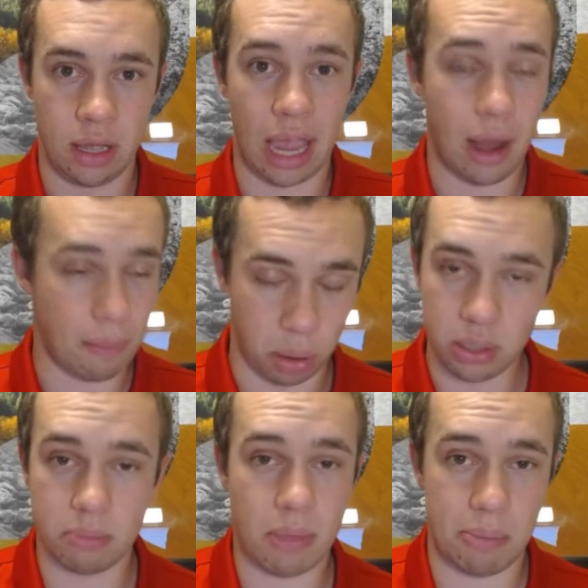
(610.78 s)
And I'm
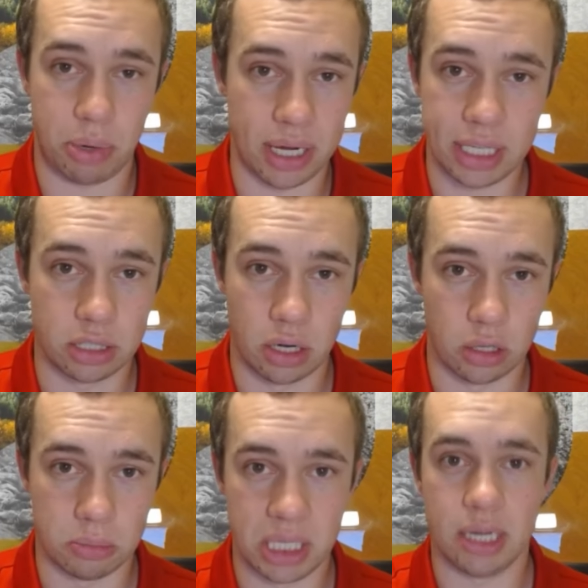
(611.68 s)
putting my prediction
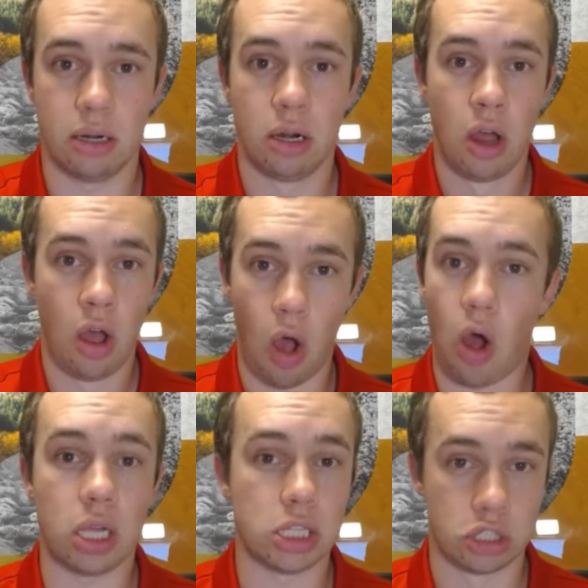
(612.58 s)
hopes here
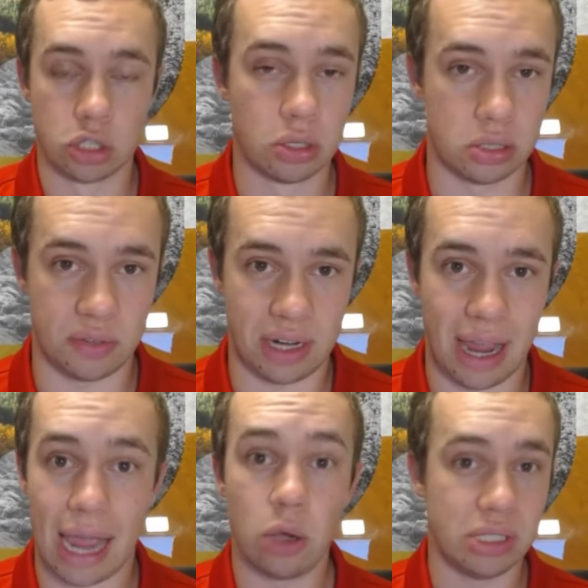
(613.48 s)
on the shoulders of a
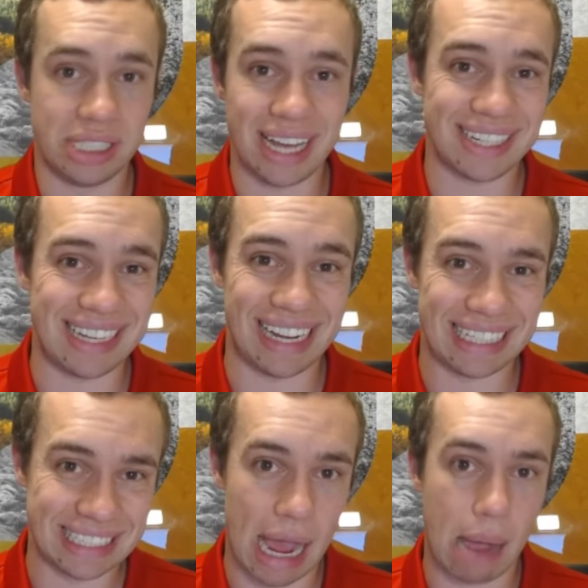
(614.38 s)
guy who is yet to take a
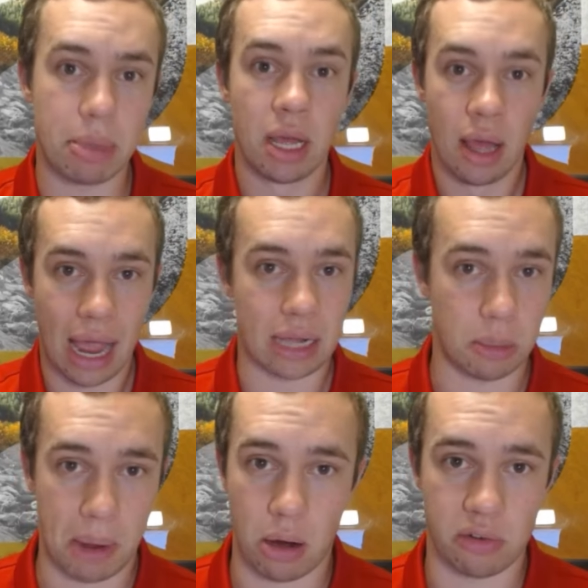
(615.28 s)
snap at the
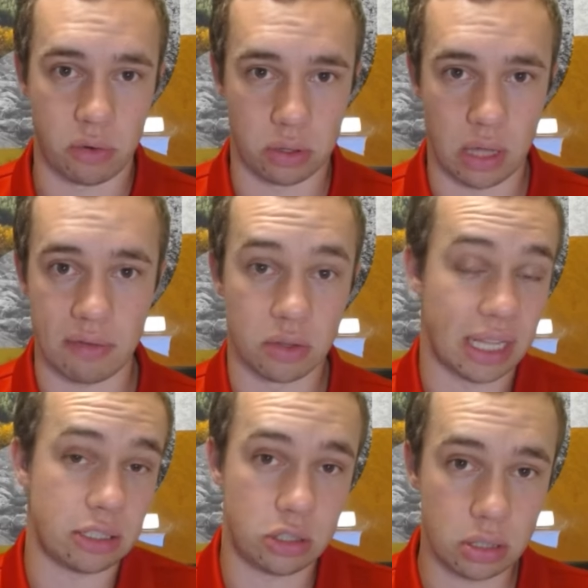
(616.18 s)
Power Four level.
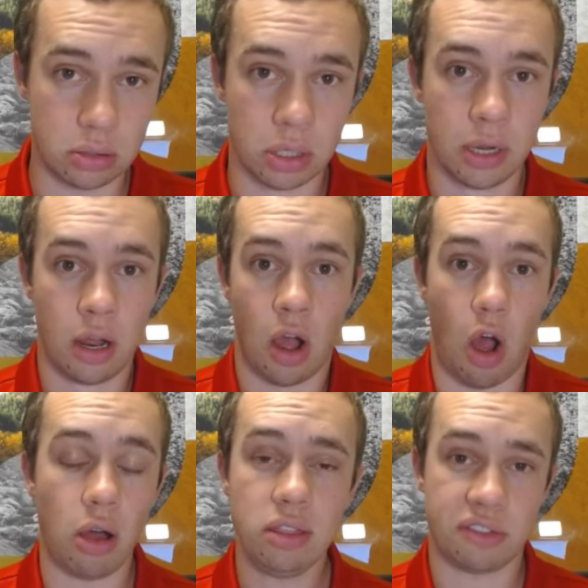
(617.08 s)
That's true.
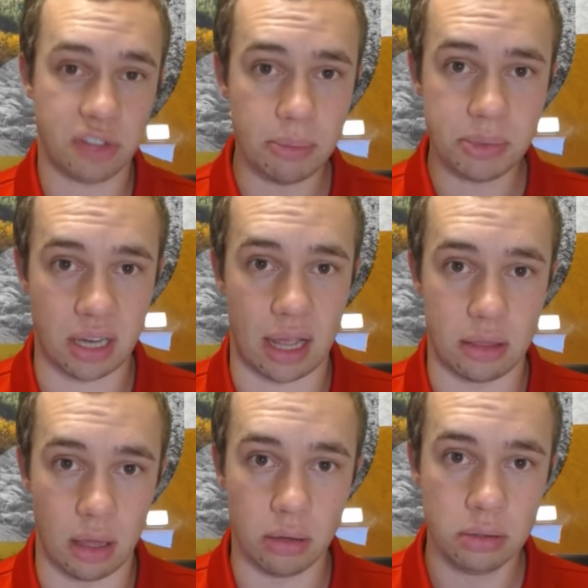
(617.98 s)
On the flip side,
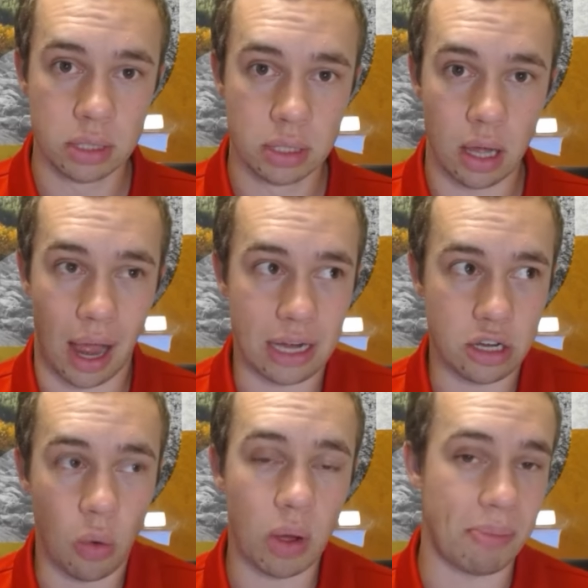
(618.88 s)
though, I
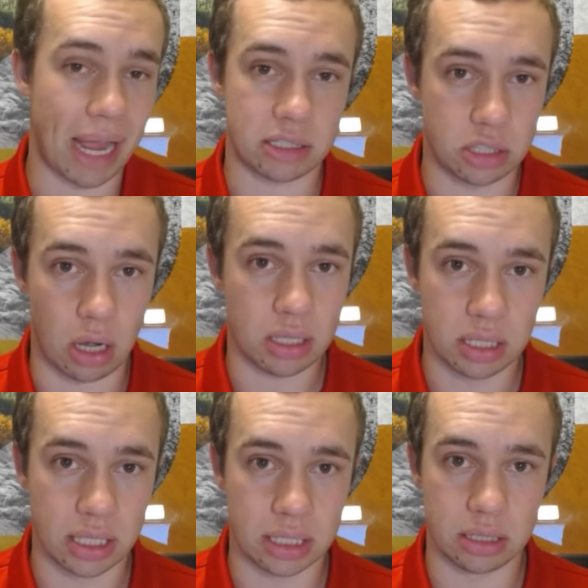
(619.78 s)
know what Max
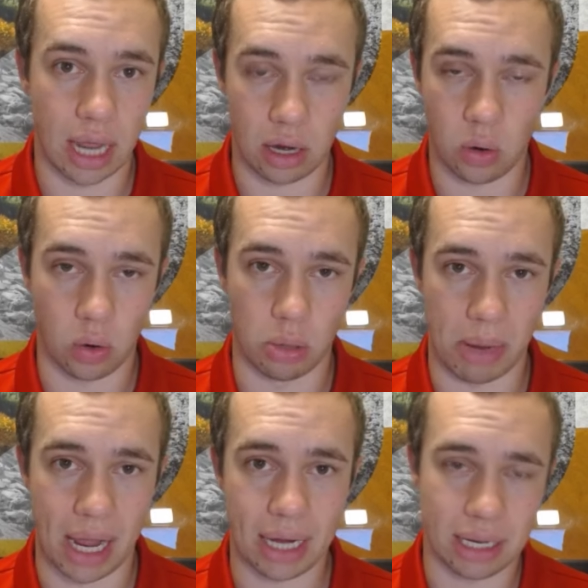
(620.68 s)
Johnson is at
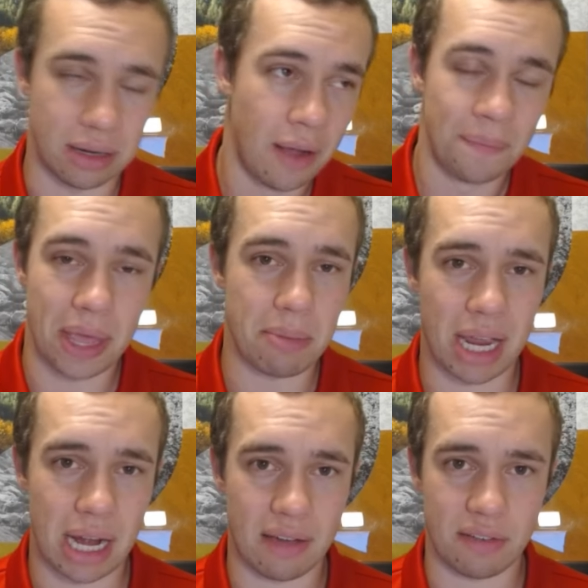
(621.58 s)
quarterback, and they
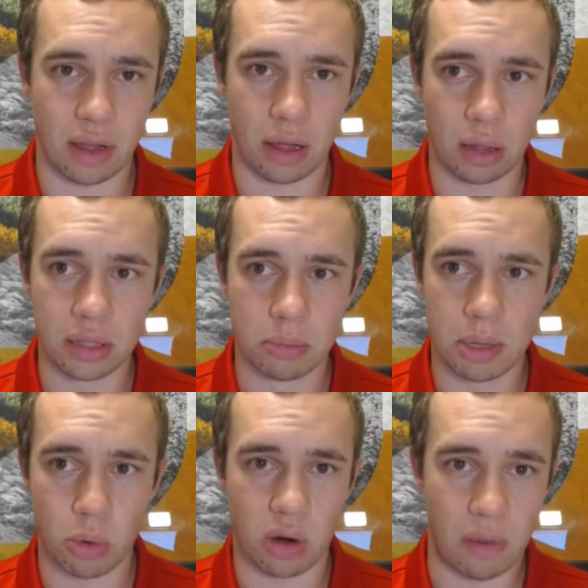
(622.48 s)
might have a little
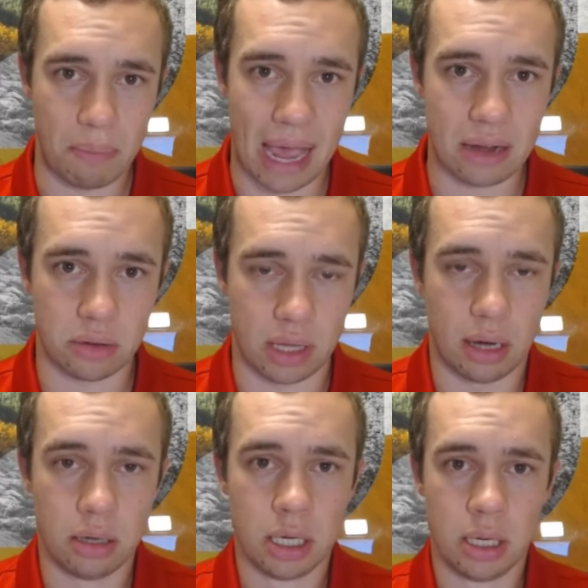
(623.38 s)
bit more of a battle
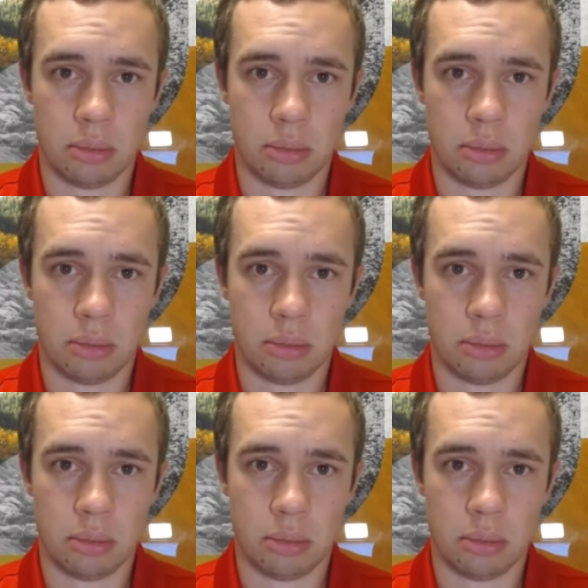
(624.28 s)
there.